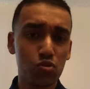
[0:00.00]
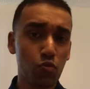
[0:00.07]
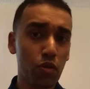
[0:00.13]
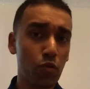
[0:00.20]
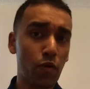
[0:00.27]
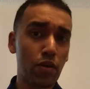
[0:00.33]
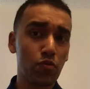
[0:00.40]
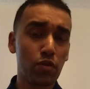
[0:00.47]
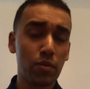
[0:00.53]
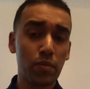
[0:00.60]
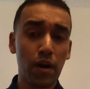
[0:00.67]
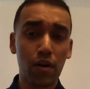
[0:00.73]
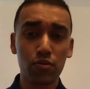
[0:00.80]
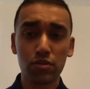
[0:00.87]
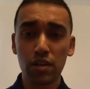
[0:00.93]
21
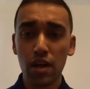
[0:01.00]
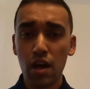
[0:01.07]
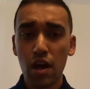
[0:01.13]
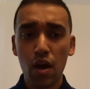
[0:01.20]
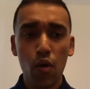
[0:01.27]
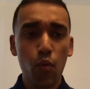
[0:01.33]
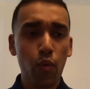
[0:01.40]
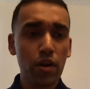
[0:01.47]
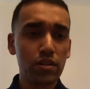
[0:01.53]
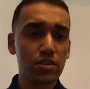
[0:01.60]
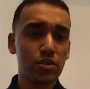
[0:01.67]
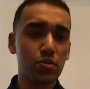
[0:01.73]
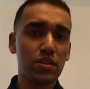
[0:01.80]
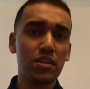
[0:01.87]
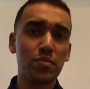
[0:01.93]
rebounds. What else
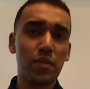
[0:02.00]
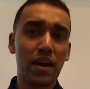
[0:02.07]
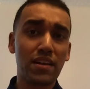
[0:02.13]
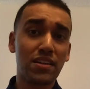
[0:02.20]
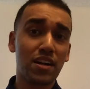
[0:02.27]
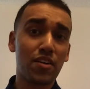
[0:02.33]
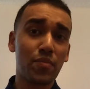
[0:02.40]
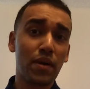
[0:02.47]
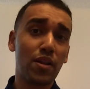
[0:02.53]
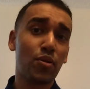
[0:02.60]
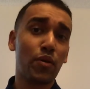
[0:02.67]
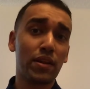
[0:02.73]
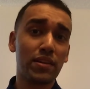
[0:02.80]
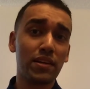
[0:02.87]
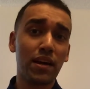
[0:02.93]
you need, man? Carmelo
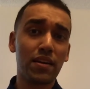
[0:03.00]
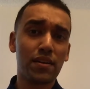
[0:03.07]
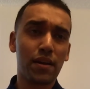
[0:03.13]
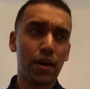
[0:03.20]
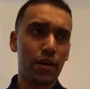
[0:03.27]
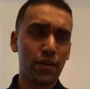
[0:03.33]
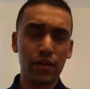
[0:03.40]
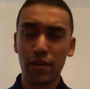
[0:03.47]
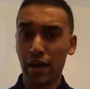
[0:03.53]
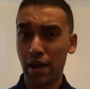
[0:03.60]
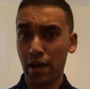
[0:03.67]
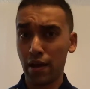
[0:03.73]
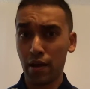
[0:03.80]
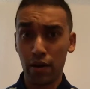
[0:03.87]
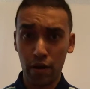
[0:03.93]
at the other
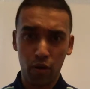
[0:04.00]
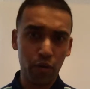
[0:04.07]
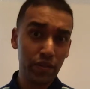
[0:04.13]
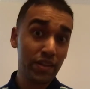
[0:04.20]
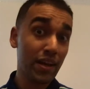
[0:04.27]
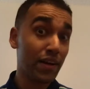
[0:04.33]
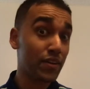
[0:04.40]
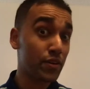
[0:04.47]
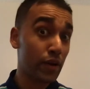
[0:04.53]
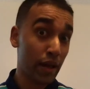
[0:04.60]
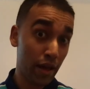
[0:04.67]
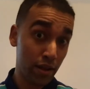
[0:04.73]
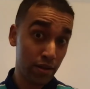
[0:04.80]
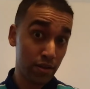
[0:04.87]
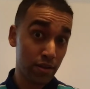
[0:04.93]
on the other
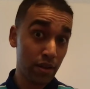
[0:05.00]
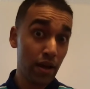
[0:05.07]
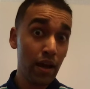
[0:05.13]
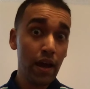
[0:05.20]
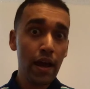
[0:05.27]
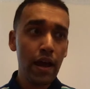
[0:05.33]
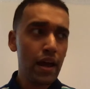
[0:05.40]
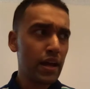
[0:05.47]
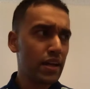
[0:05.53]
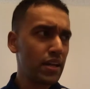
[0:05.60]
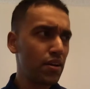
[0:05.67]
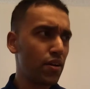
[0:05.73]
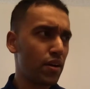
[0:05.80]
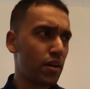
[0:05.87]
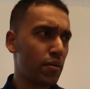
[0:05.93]
hand, he
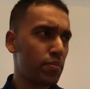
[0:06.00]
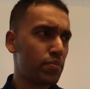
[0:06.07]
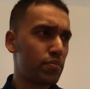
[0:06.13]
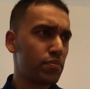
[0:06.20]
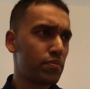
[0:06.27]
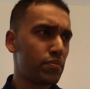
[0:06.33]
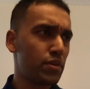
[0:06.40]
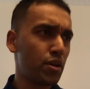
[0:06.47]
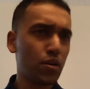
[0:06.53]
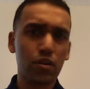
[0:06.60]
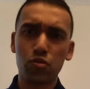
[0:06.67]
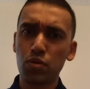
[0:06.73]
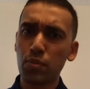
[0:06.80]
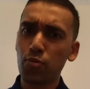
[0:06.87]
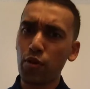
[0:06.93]
got a
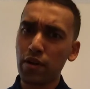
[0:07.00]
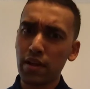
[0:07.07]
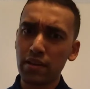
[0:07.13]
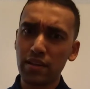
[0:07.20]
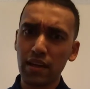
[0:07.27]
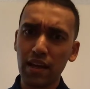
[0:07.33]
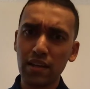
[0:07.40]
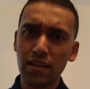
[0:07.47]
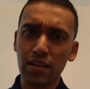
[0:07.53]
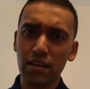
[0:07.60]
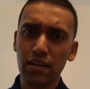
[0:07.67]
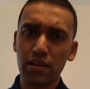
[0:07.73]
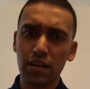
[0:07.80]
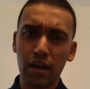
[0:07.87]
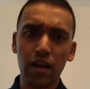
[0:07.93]
3-point at the end.
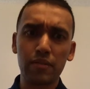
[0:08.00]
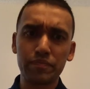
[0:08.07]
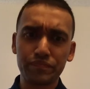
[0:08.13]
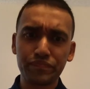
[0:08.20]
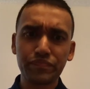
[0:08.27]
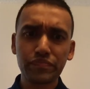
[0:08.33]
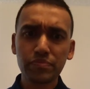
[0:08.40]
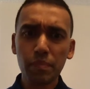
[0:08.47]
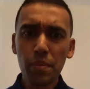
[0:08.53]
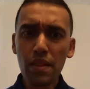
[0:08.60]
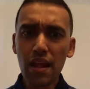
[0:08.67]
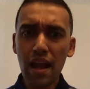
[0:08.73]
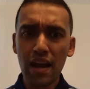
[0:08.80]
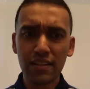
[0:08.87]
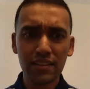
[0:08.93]

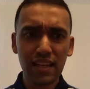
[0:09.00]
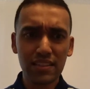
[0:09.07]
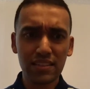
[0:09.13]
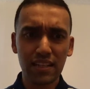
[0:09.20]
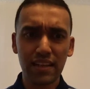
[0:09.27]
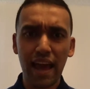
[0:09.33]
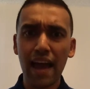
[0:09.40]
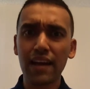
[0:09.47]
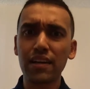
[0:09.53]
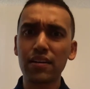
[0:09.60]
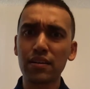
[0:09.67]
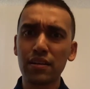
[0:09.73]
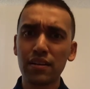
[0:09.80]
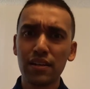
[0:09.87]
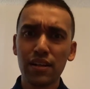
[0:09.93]
I think that's a dagger